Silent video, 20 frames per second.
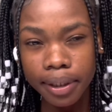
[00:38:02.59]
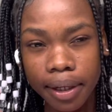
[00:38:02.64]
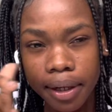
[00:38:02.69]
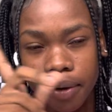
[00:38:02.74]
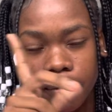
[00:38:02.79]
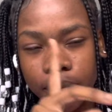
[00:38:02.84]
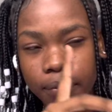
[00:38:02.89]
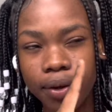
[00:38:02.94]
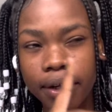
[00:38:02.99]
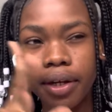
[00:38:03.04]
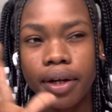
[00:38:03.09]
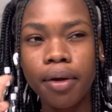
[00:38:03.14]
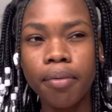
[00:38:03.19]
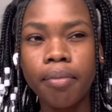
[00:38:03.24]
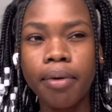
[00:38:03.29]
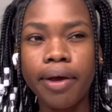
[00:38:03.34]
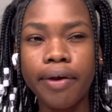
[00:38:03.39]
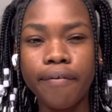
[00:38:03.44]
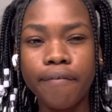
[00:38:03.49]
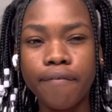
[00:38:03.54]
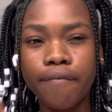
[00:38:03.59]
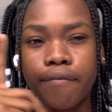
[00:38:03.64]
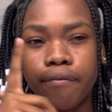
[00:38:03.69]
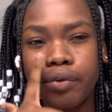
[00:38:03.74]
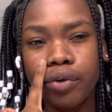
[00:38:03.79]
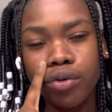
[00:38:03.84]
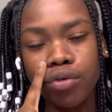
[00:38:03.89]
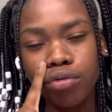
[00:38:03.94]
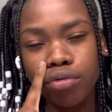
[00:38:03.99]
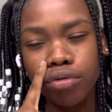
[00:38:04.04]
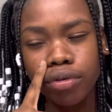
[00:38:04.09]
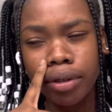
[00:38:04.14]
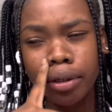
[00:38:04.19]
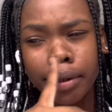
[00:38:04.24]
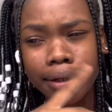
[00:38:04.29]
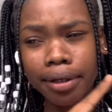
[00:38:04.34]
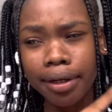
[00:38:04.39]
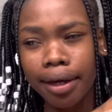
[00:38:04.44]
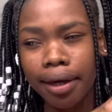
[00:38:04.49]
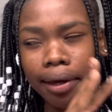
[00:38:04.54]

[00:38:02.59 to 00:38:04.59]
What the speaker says: I'm waiting on my food.